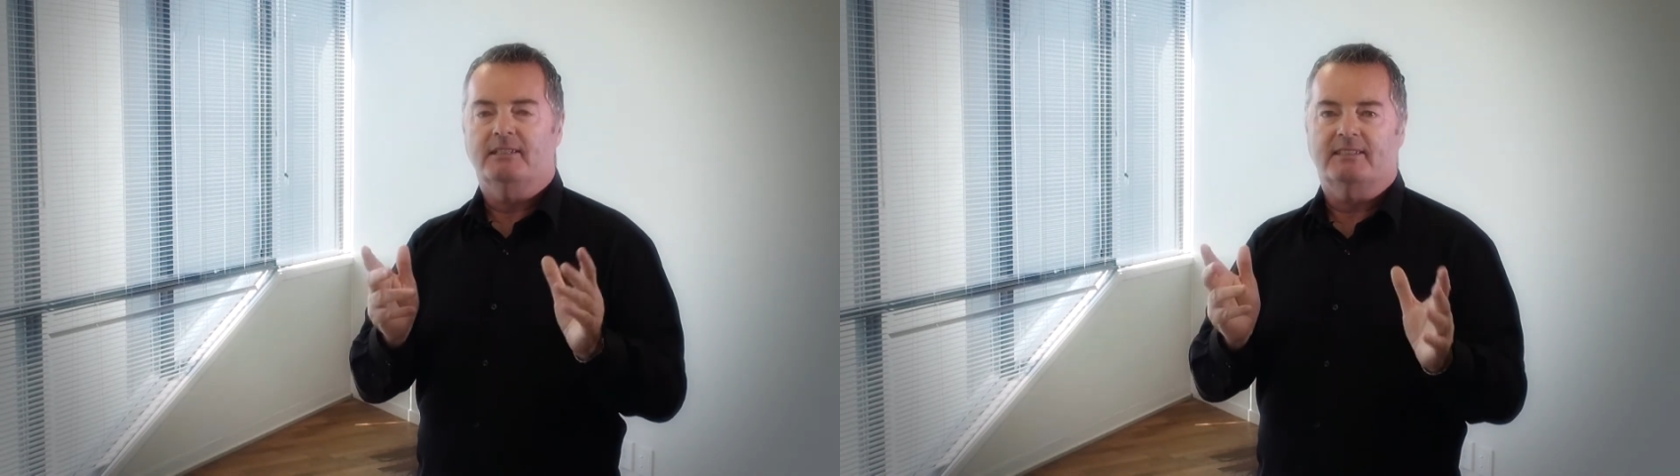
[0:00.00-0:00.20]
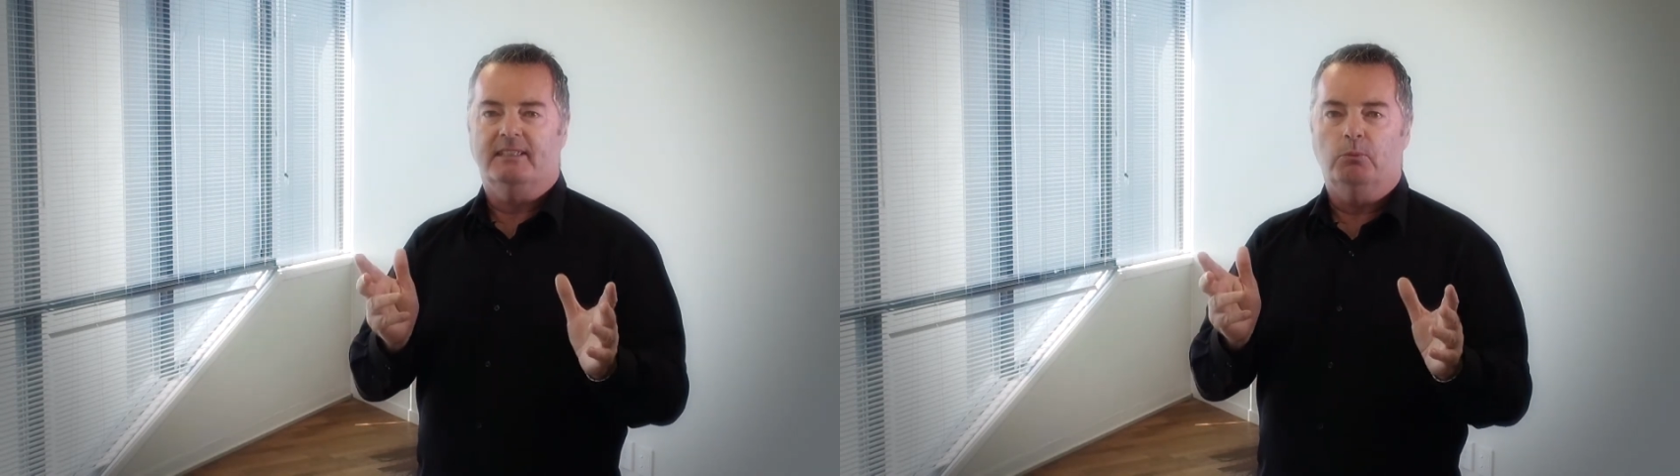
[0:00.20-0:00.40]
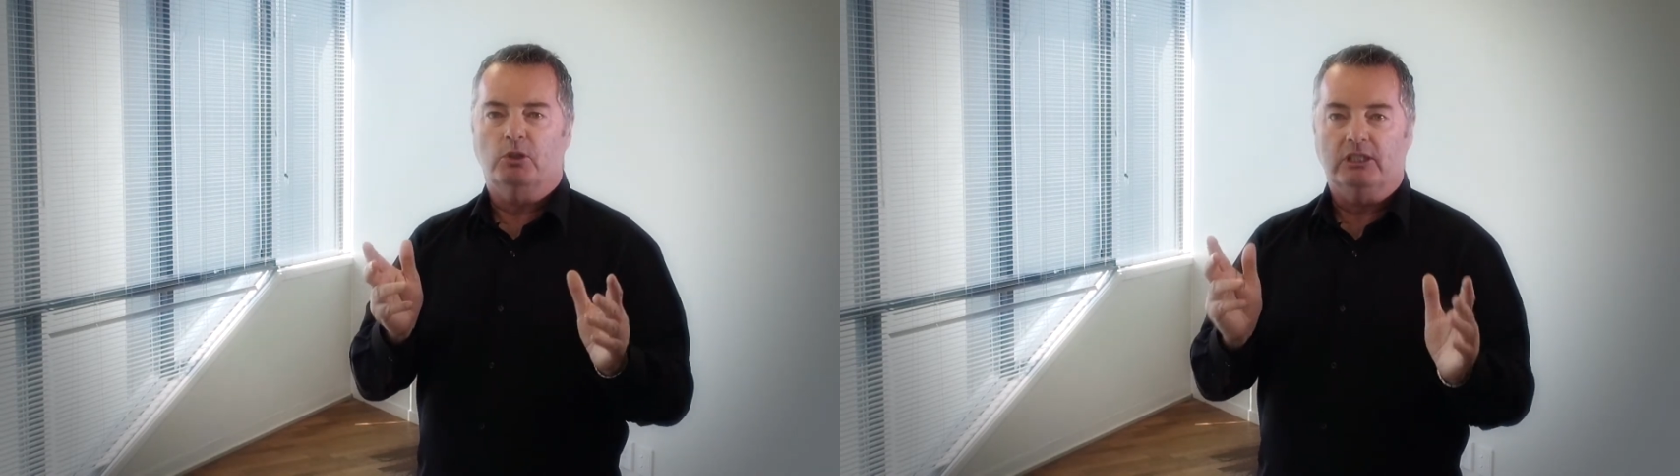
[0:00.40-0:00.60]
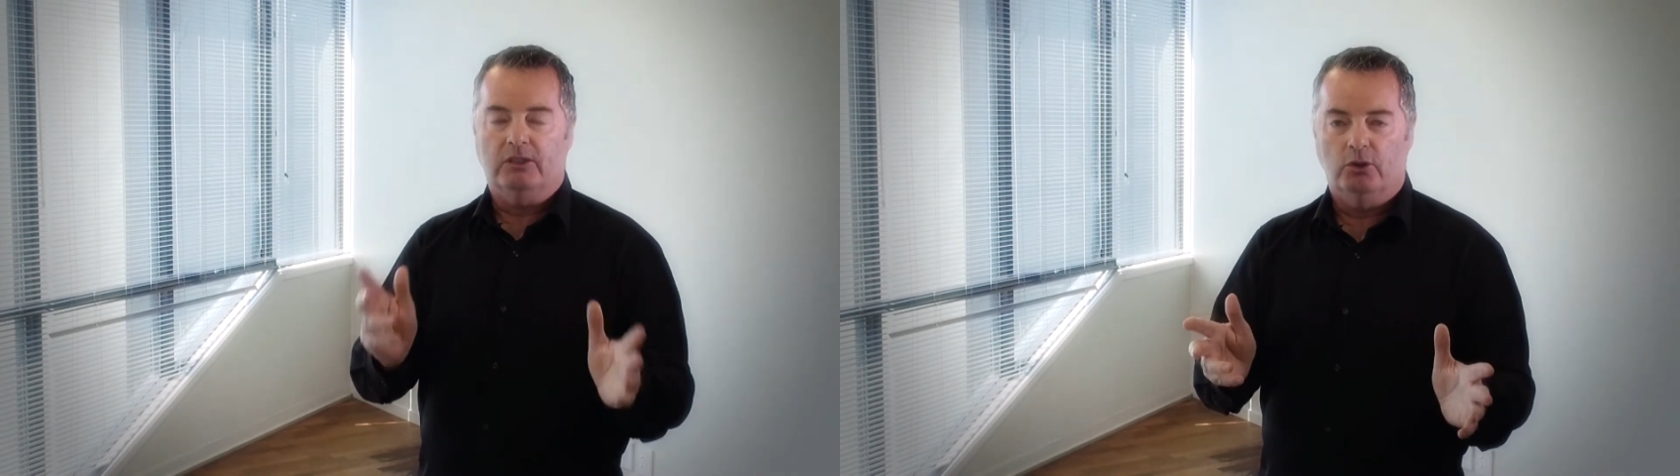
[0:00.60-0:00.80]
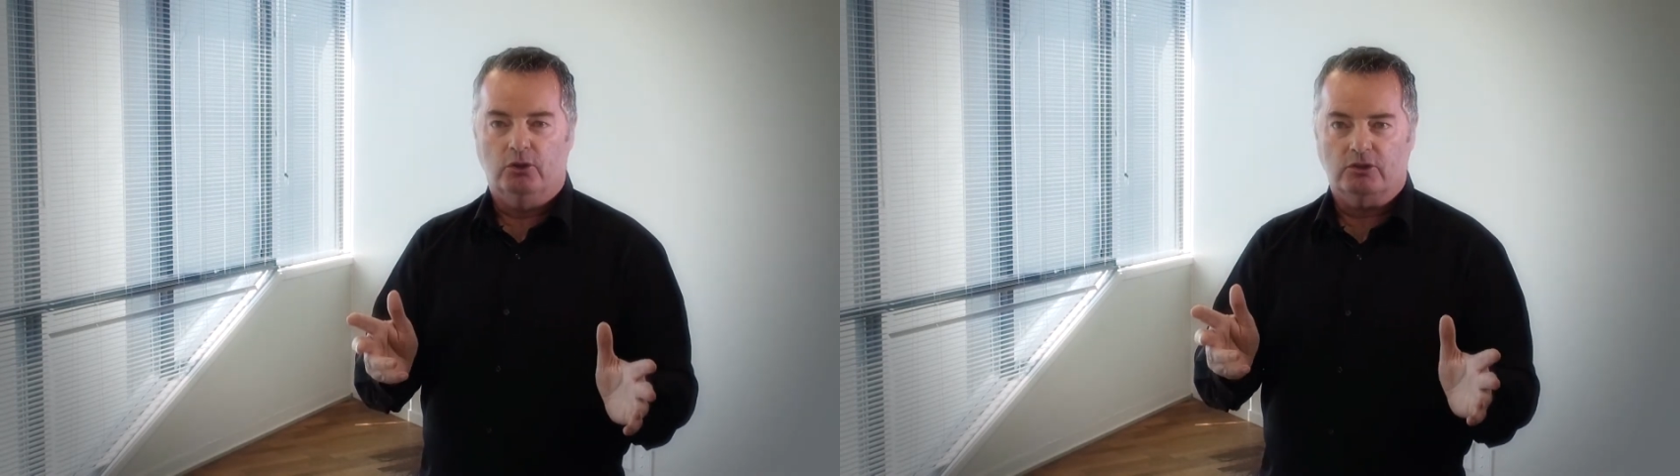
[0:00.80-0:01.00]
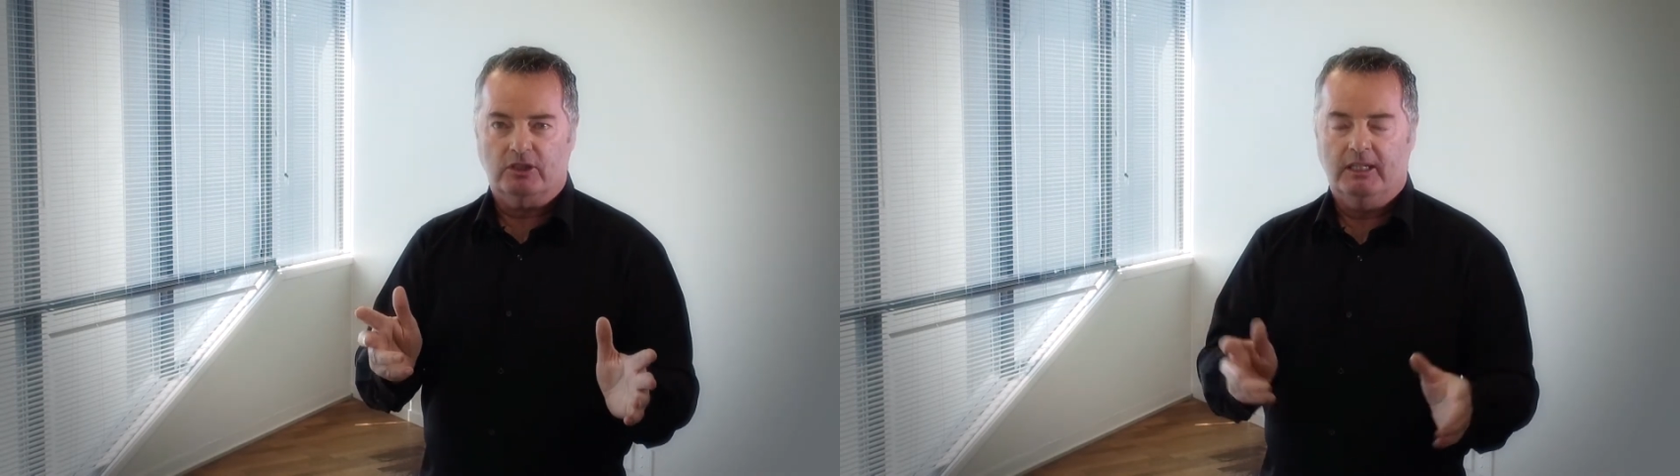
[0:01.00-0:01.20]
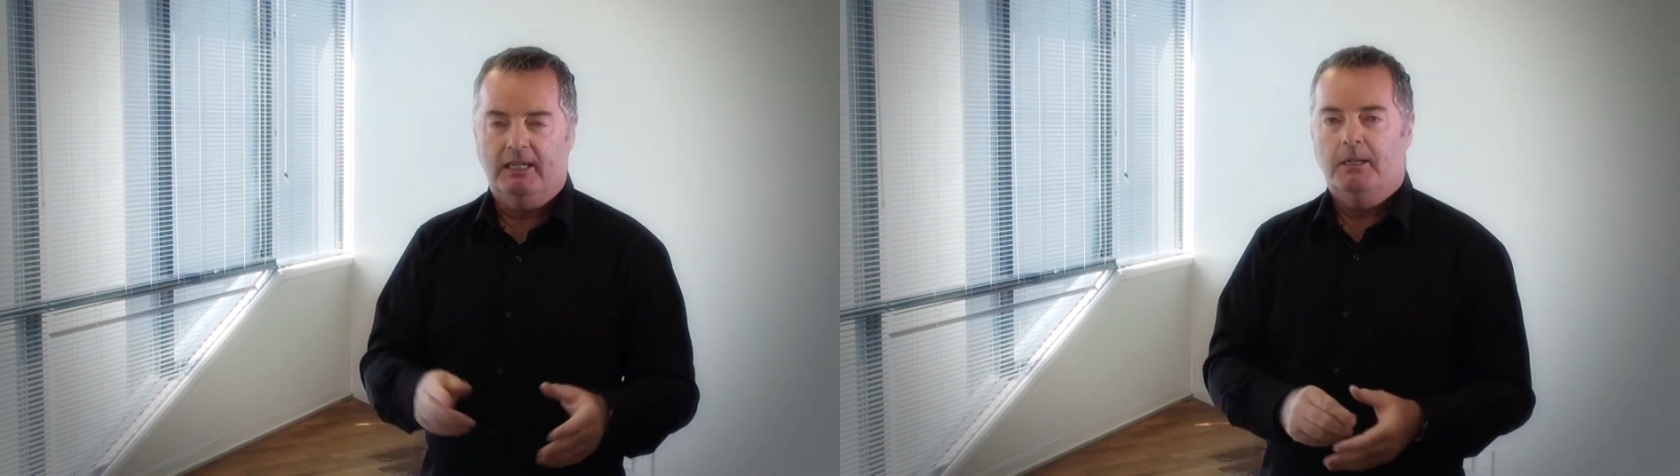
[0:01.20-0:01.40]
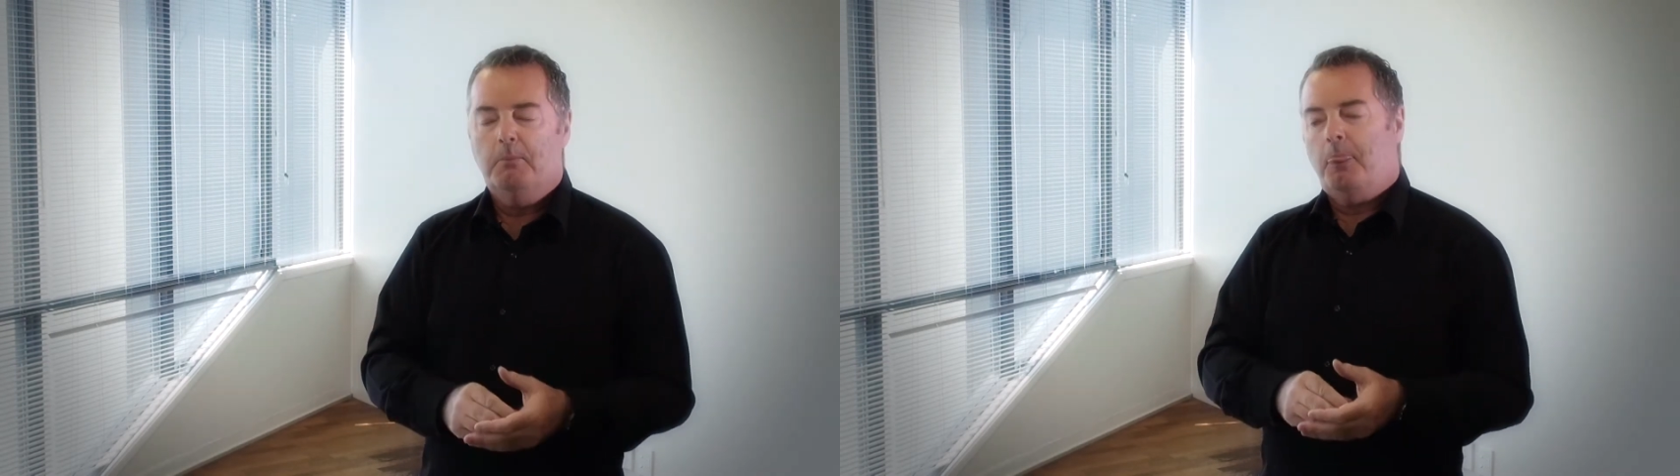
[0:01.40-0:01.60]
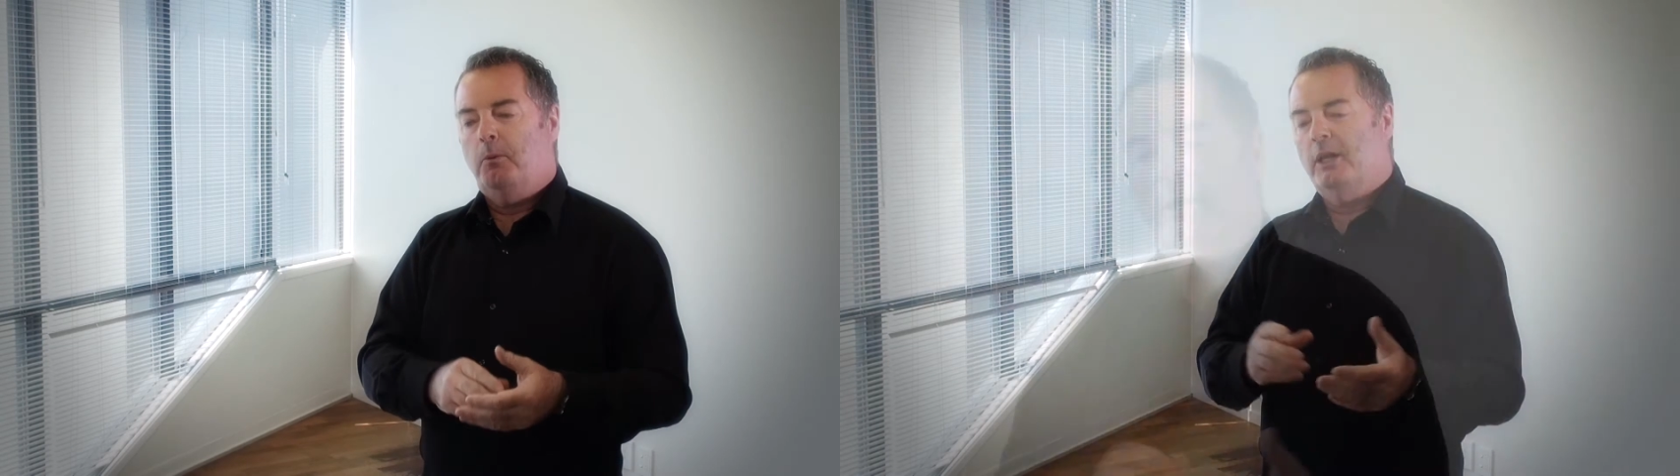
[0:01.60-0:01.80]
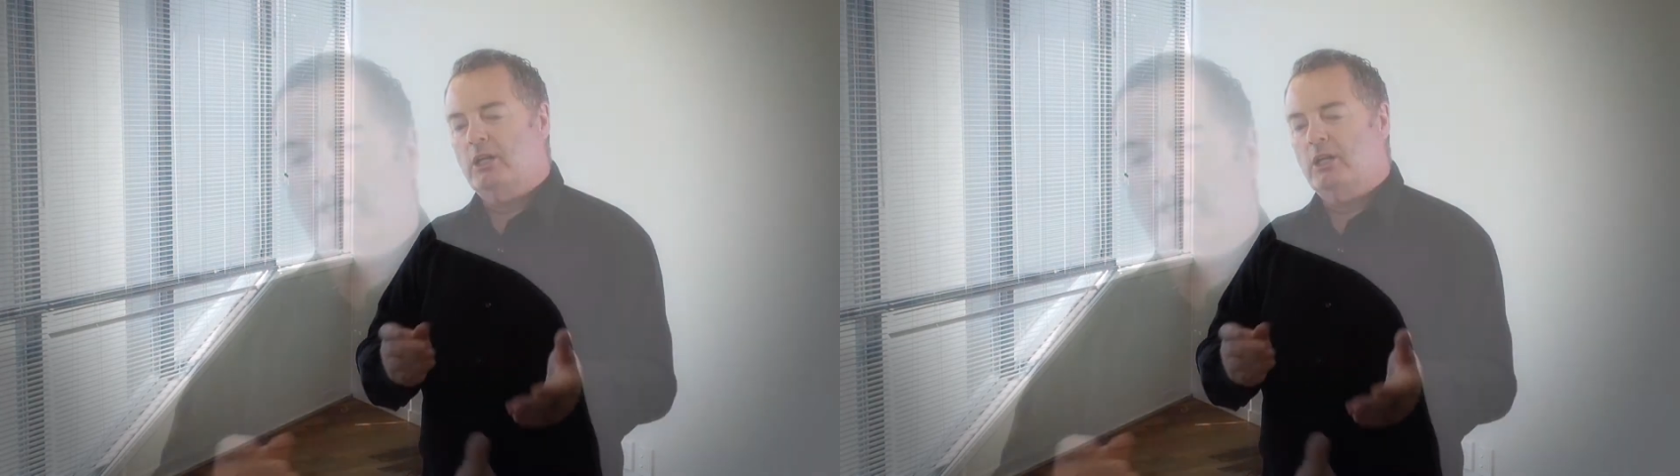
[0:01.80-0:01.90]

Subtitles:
to see what he thought. And